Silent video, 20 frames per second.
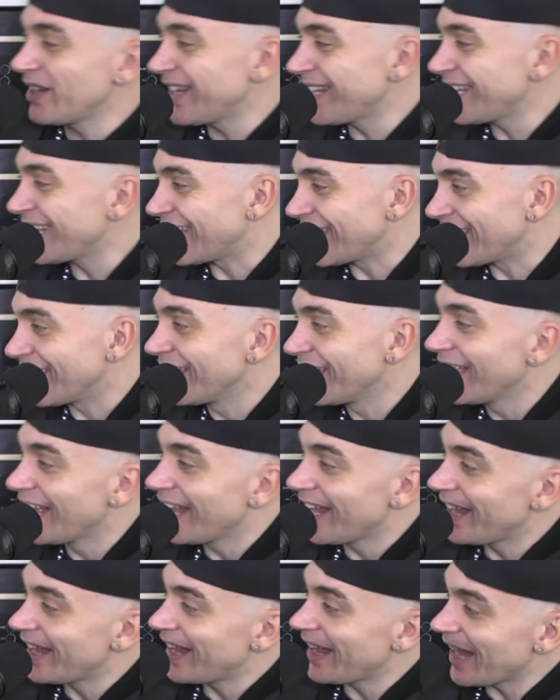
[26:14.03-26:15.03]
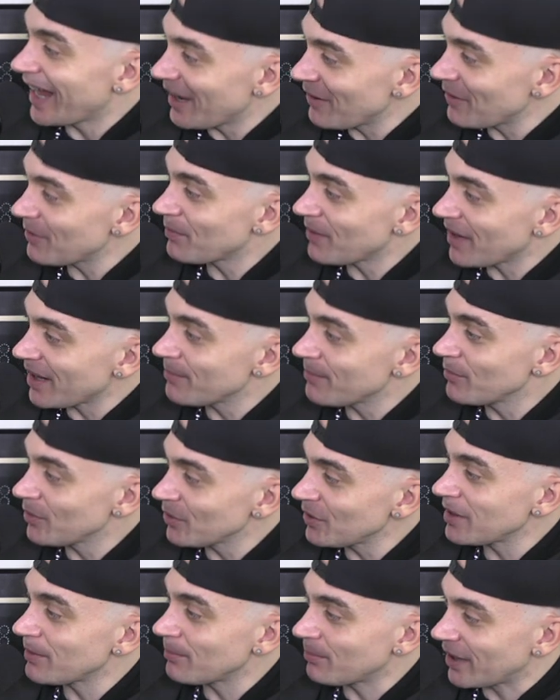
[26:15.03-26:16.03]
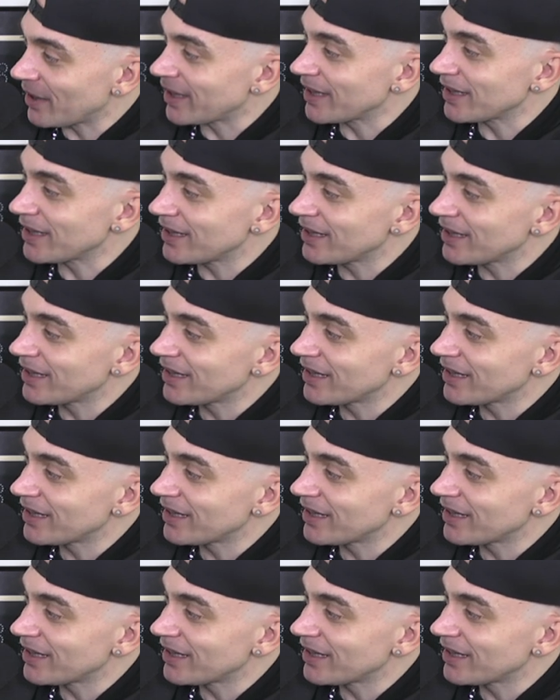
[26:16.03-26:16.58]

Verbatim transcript: Really? Aeroplane modelling paint.